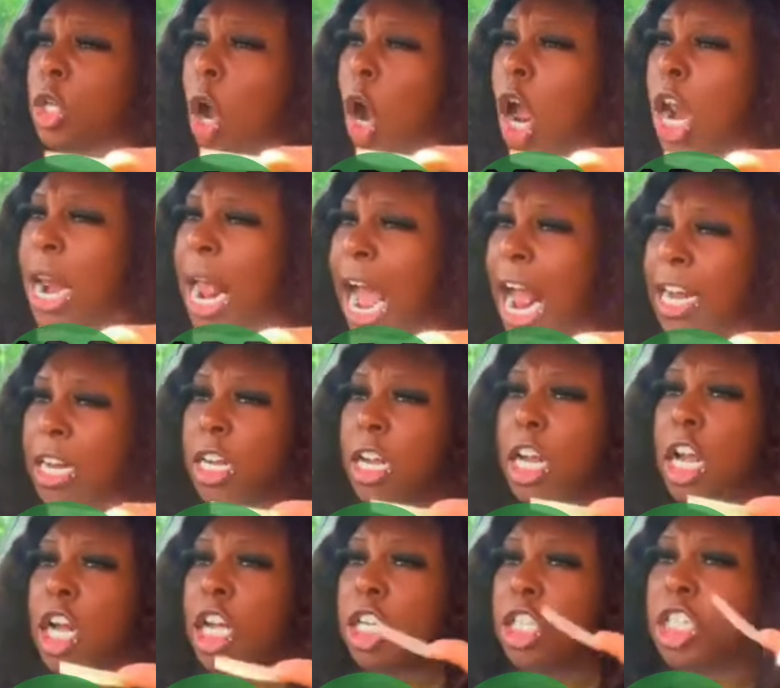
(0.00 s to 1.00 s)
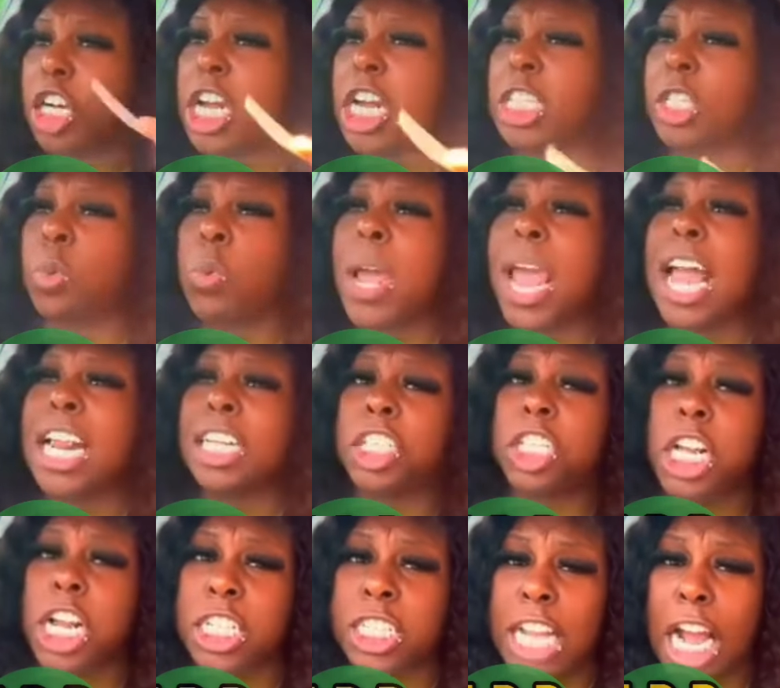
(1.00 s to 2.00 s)
Yeah.
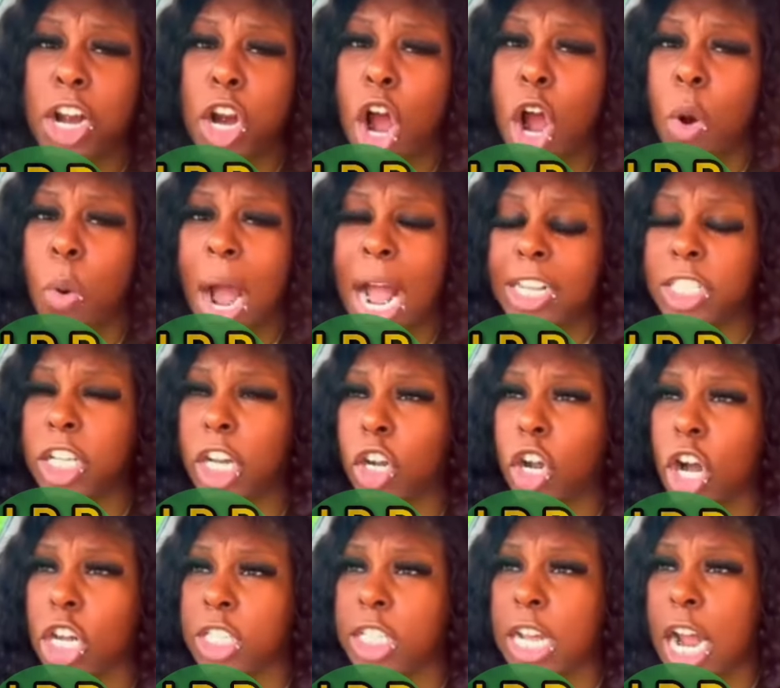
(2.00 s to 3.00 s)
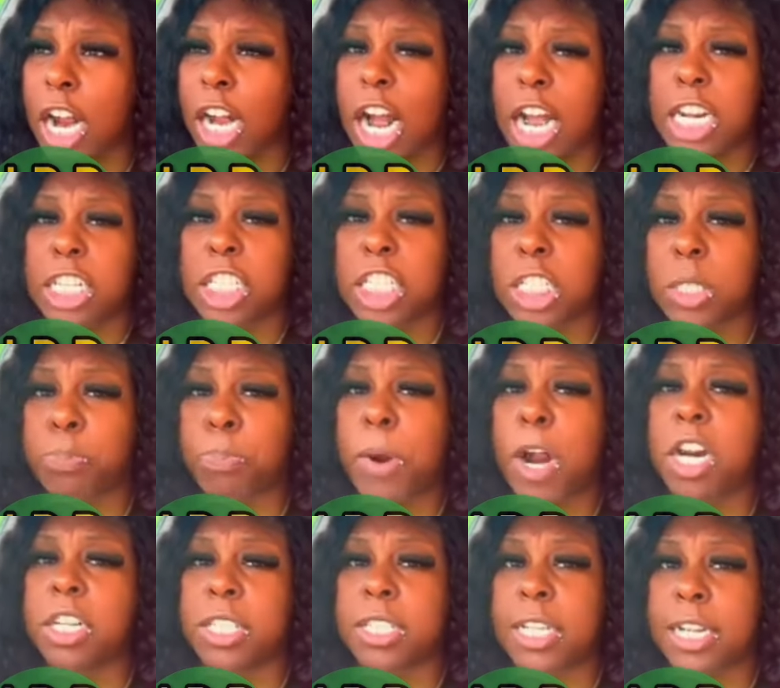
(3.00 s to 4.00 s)
I don't want your cussing, because this is
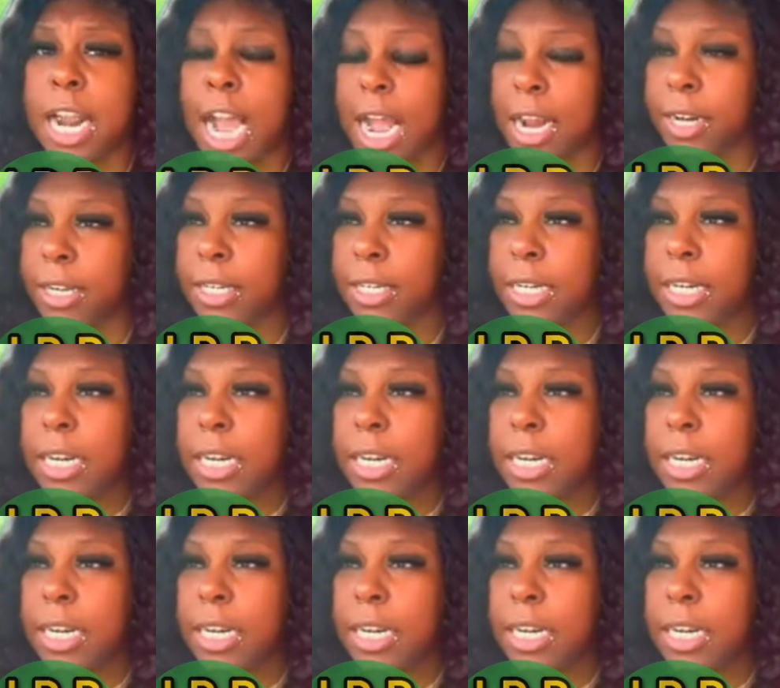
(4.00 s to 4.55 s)
personal. Yeah.